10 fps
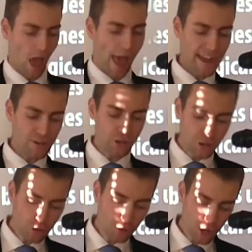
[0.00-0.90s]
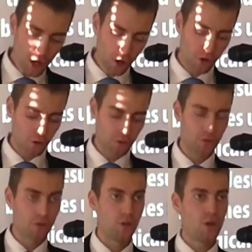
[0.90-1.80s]
And you know
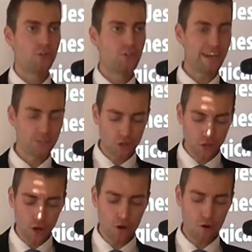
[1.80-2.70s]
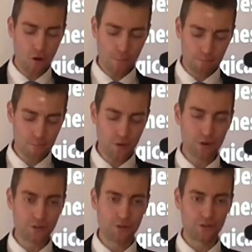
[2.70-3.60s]
that no
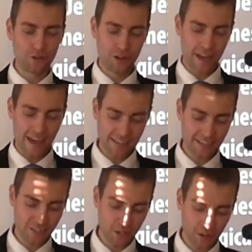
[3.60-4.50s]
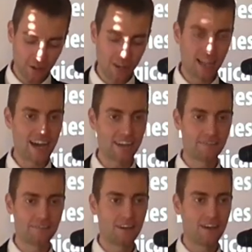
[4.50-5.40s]
murderer has eternal
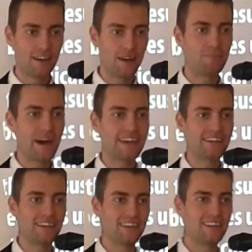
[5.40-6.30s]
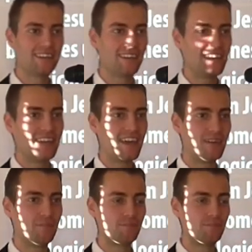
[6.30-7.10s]
life abiding in him.